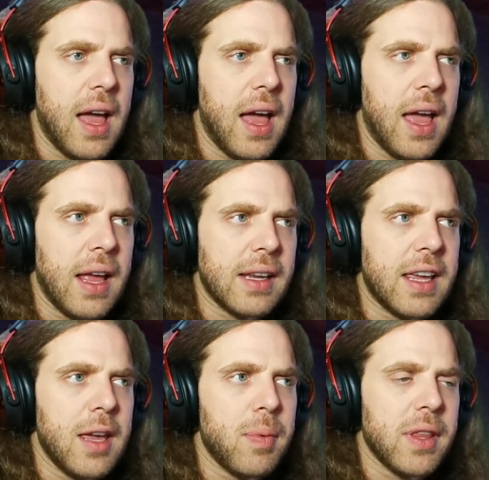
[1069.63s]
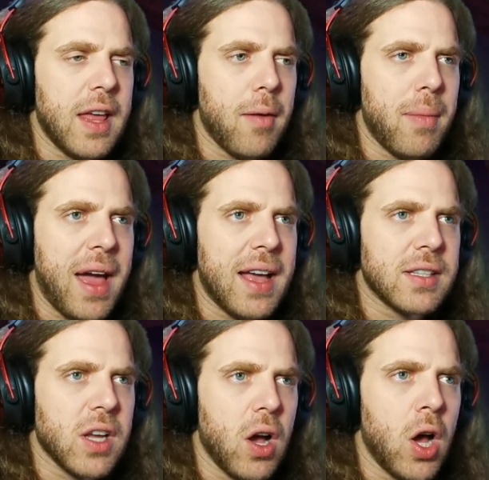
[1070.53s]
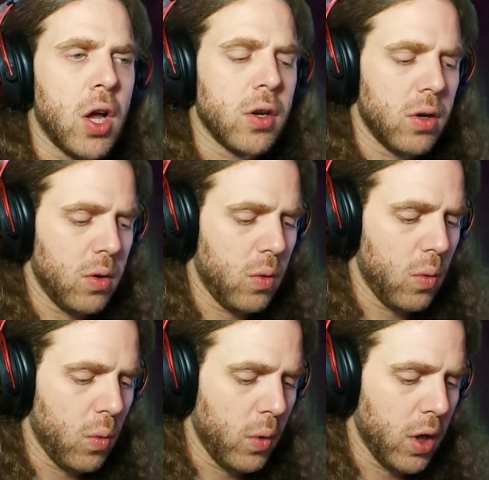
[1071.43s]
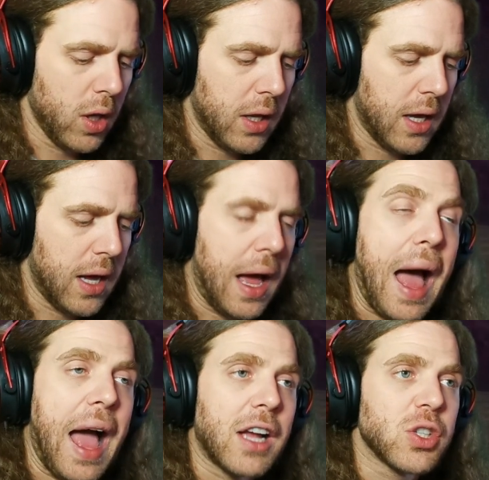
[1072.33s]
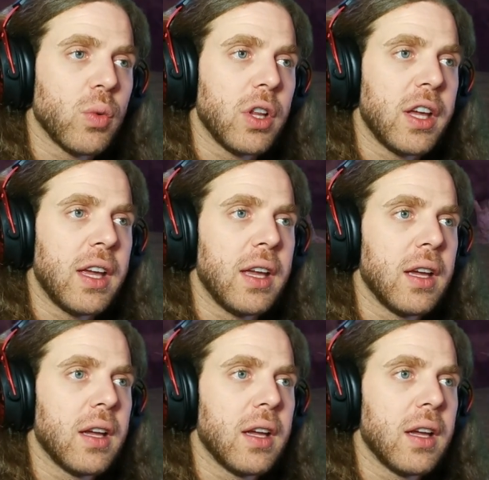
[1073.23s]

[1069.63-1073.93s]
And keeping that mask on will actually...